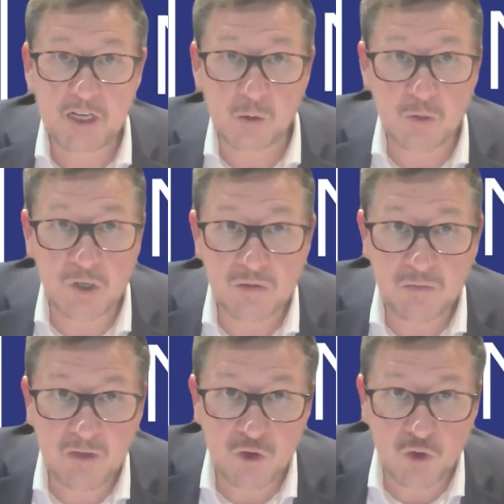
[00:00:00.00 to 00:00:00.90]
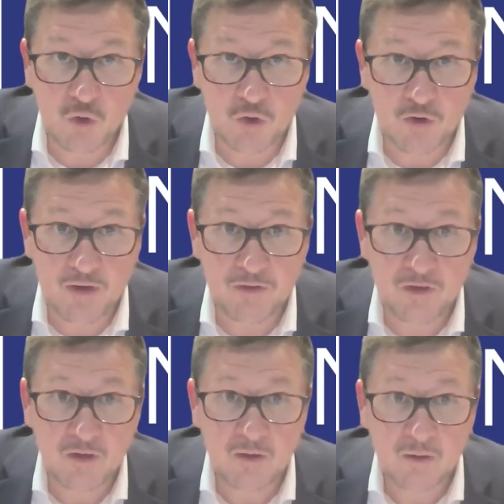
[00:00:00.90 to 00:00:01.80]
dealt with, given short shrift,
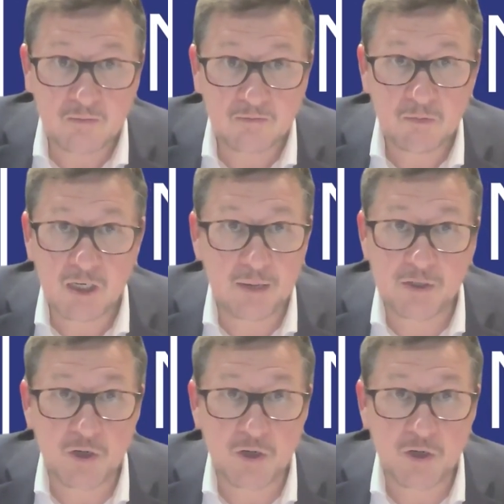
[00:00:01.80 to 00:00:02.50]
claimant's